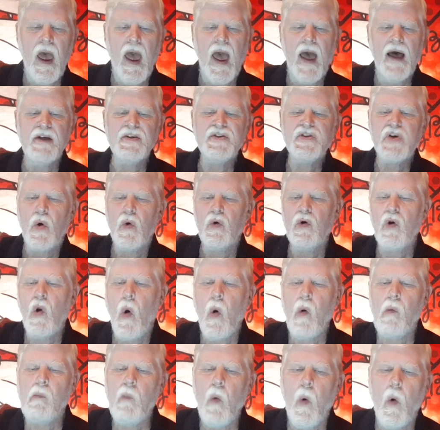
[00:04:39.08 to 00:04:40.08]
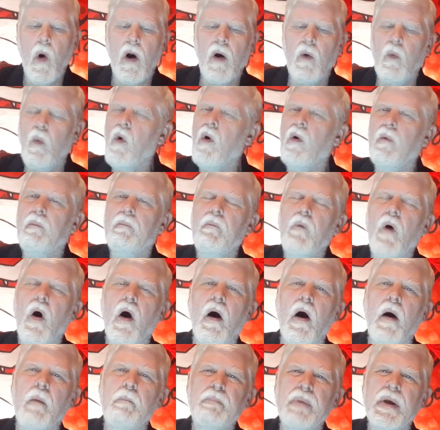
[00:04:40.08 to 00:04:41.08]
And so no more will
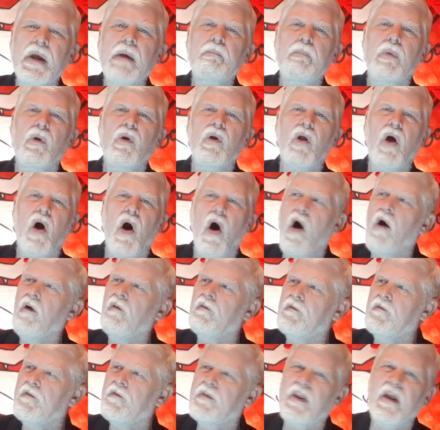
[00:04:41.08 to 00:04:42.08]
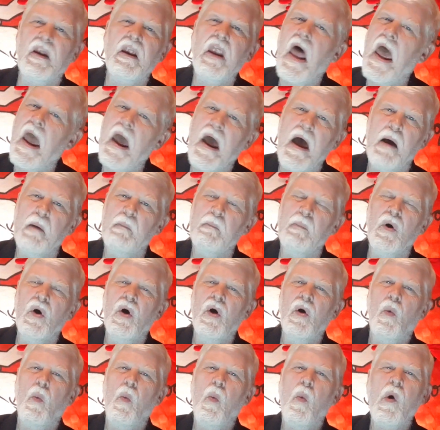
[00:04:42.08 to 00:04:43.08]
uh, people of the Lamb
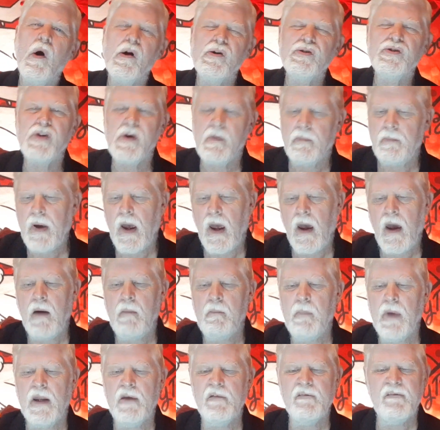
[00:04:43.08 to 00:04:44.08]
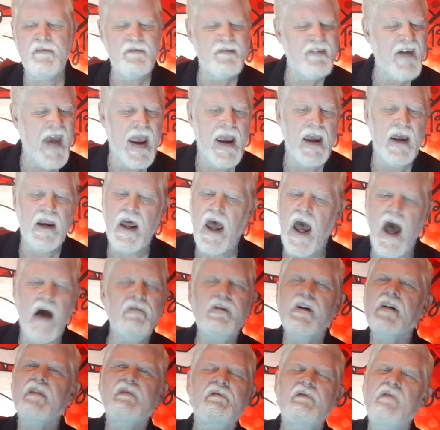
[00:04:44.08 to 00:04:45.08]
worship him in vain,
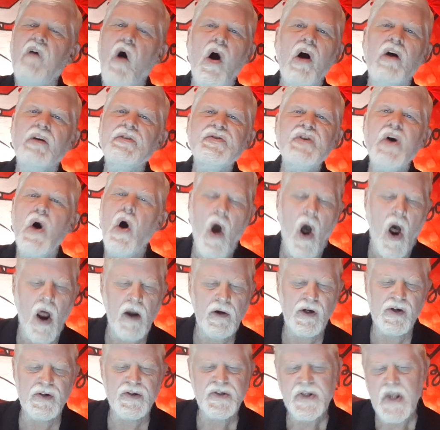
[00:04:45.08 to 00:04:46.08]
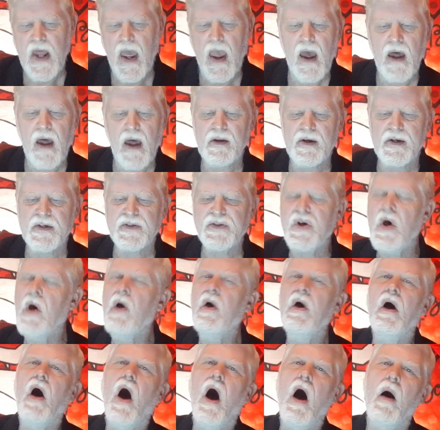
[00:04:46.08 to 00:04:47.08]
having false understandings.
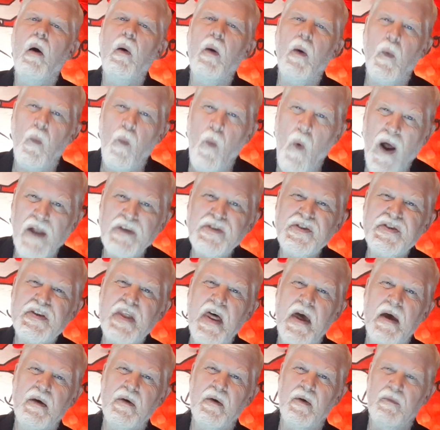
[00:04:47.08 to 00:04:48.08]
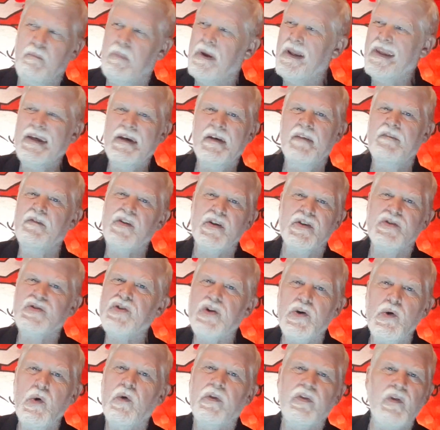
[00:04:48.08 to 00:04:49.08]
Uh, once they believe the
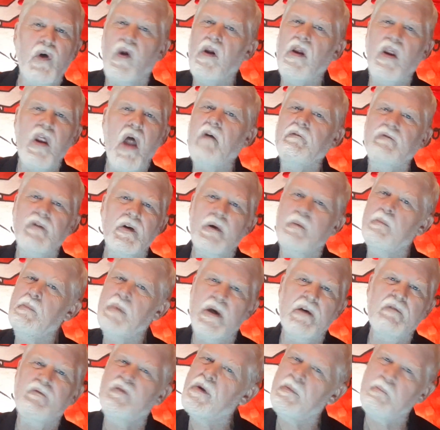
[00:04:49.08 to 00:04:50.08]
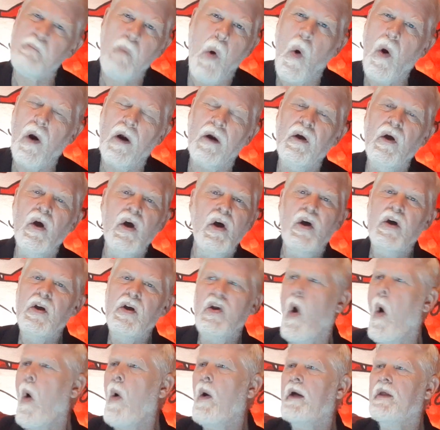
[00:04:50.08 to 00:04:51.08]
truth, they'll love him even more,
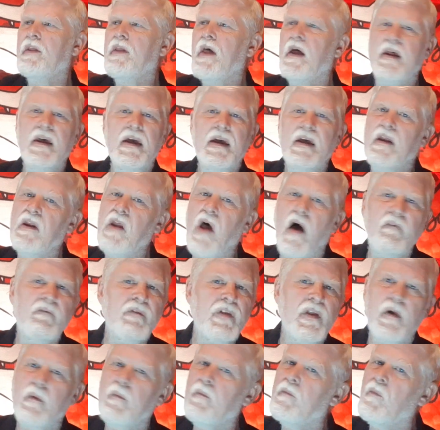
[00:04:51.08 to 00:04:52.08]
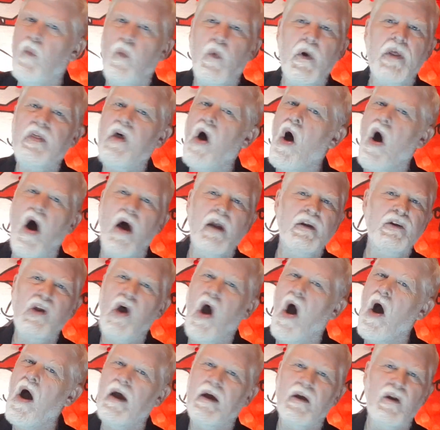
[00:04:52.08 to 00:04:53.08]
knowing that he loved them with an
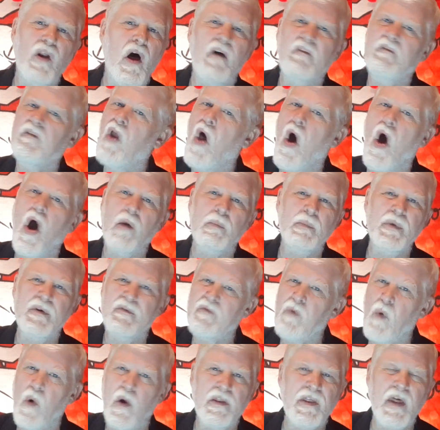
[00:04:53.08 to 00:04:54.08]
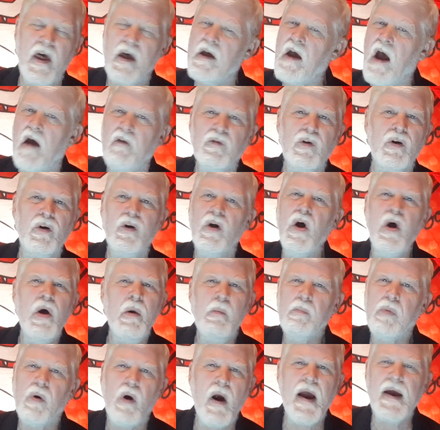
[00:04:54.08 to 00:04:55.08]
undying love long before they ever
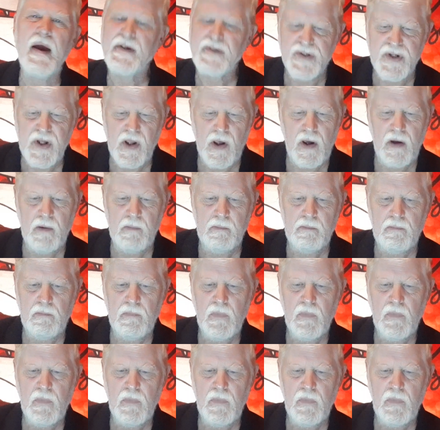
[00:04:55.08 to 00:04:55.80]
praised him.